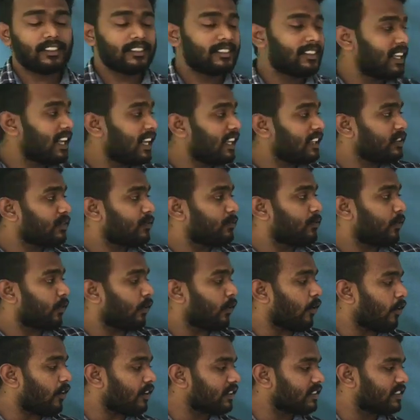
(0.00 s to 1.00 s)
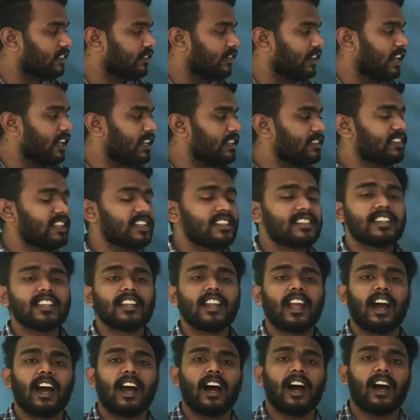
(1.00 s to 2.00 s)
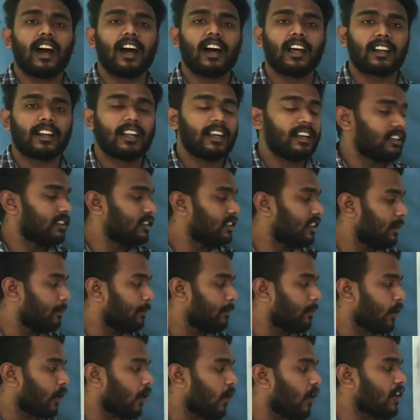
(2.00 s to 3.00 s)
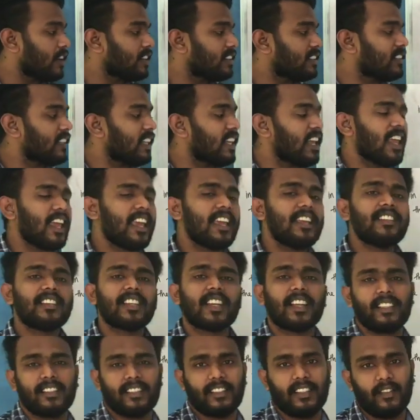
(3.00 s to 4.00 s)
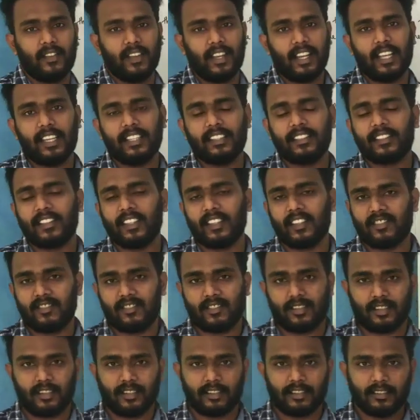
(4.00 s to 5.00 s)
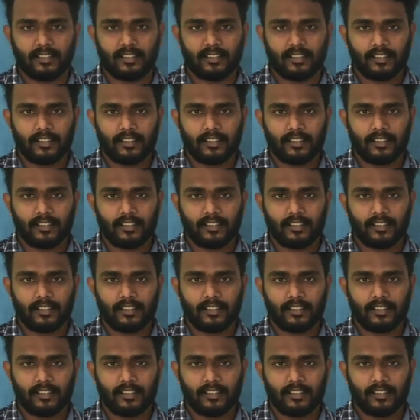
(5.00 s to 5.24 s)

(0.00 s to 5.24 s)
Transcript: These 4 civilizations are the Bronze Age civilization.